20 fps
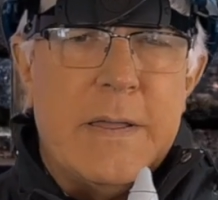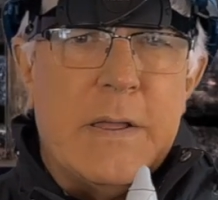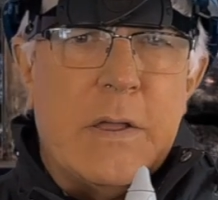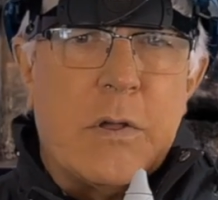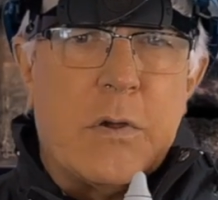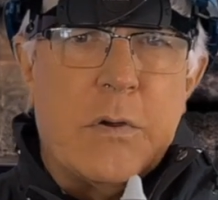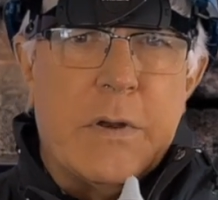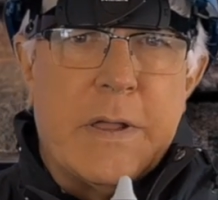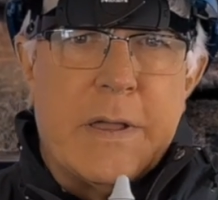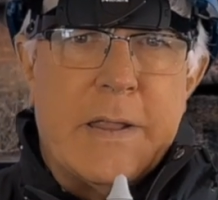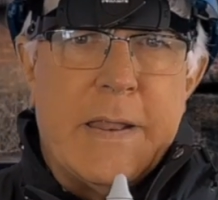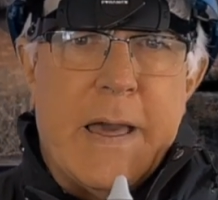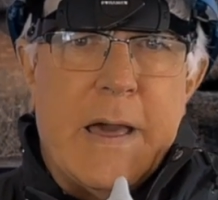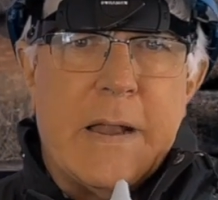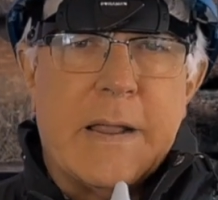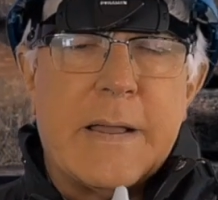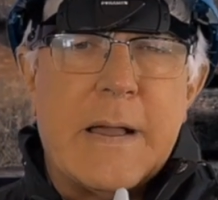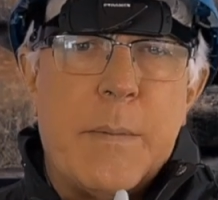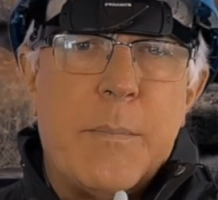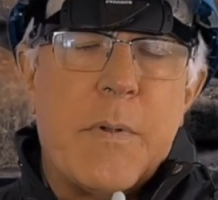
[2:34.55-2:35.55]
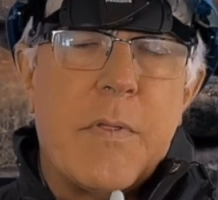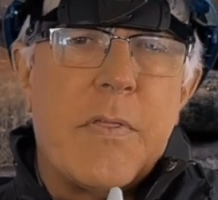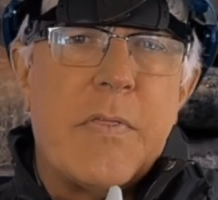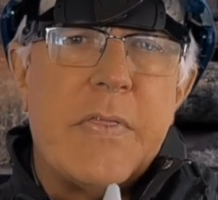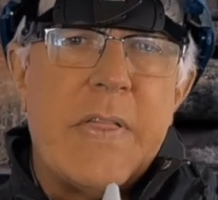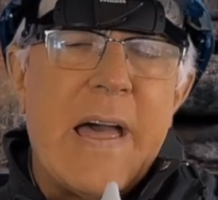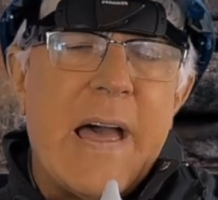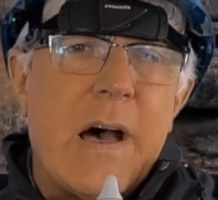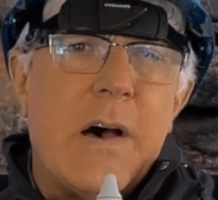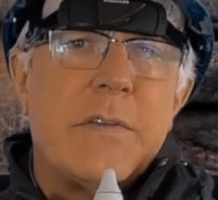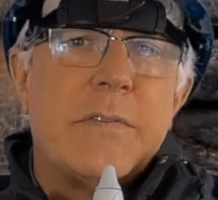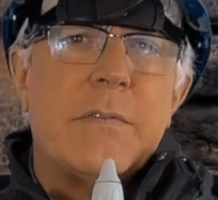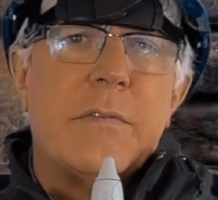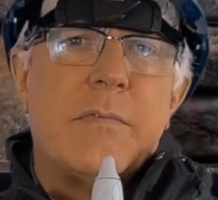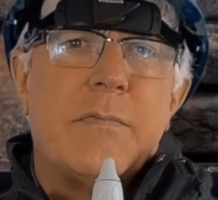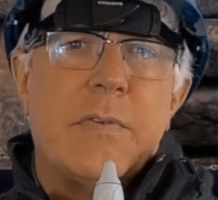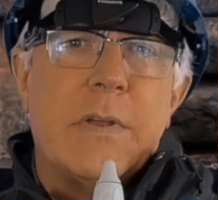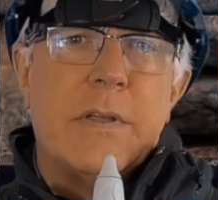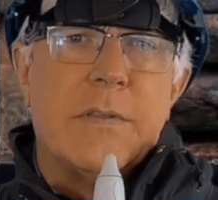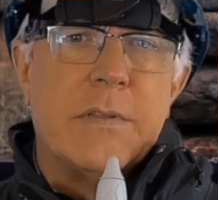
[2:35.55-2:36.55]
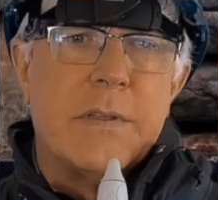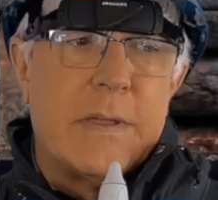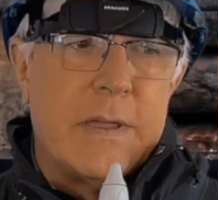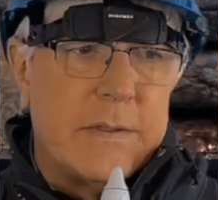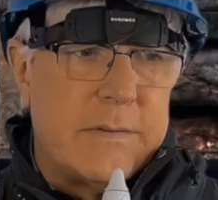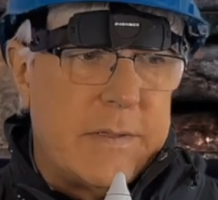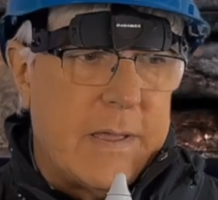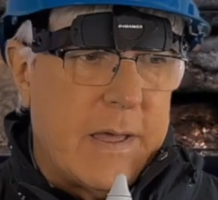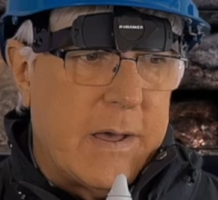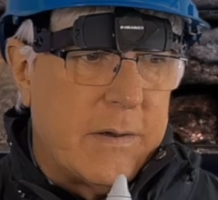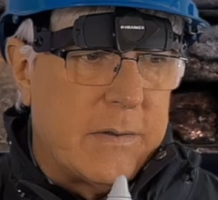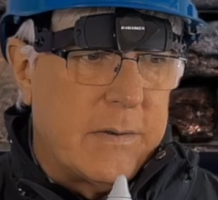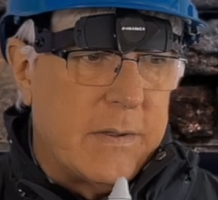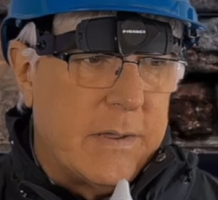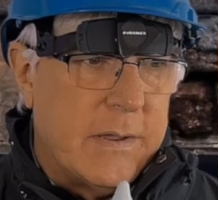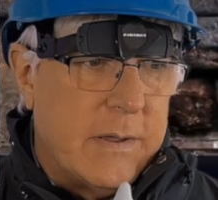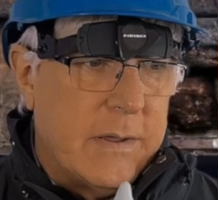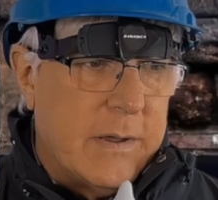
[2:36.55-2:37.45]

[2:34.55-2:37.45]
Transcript: We're going to go down a couple thousand feet to get down,